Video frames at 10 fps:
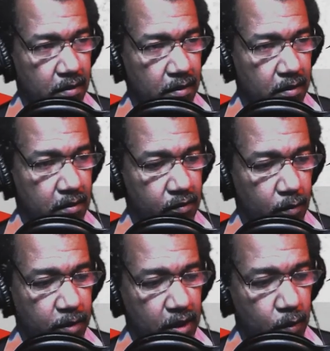So bear
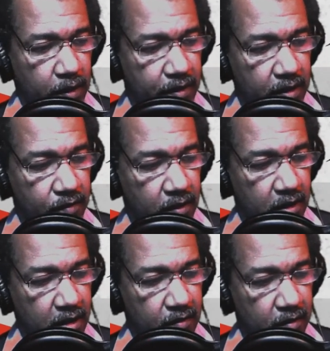with us.
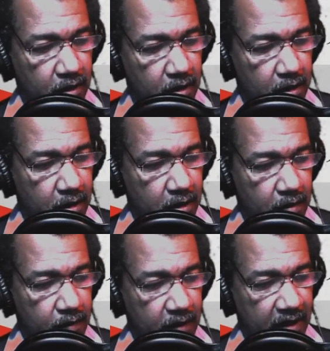
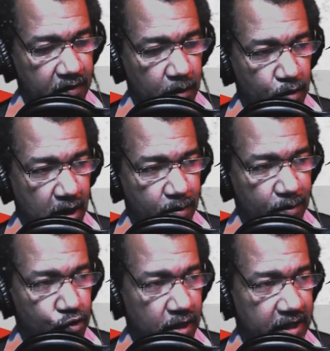That's the problem of
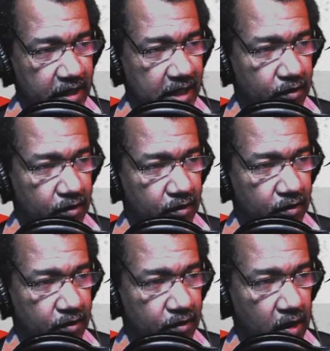trying to get you all the
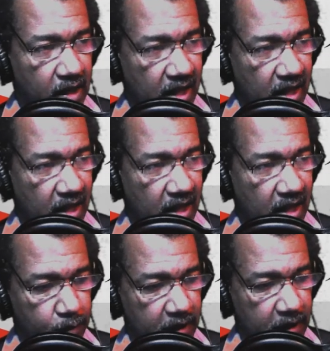live
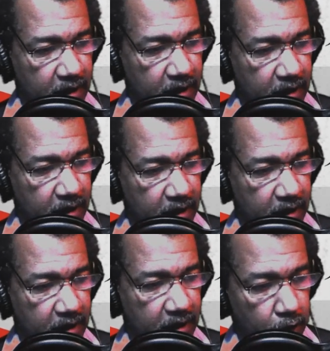information that you want to
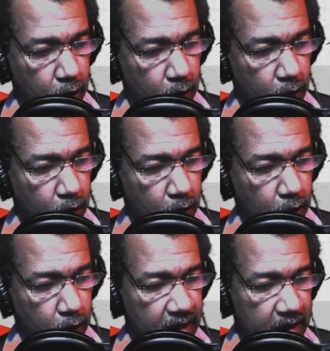know about
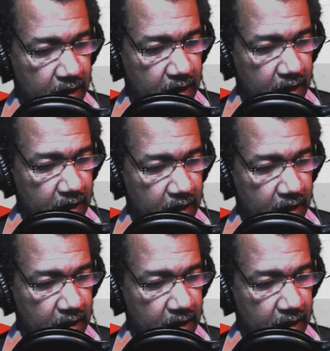and hear.